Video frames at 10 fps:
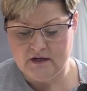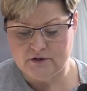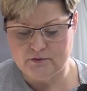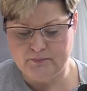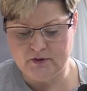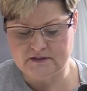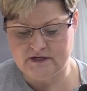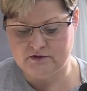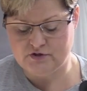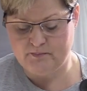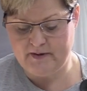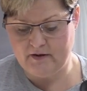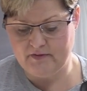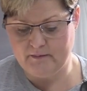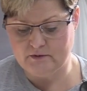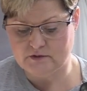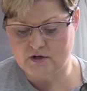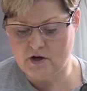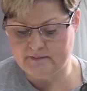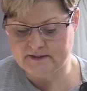Your book tells you about the most
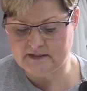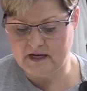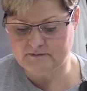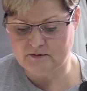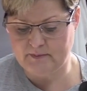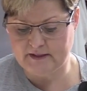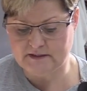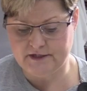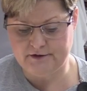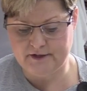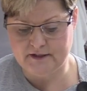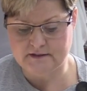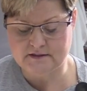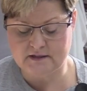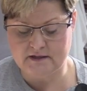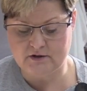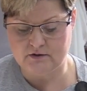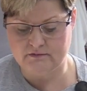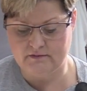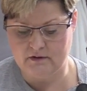common types of bacteria that are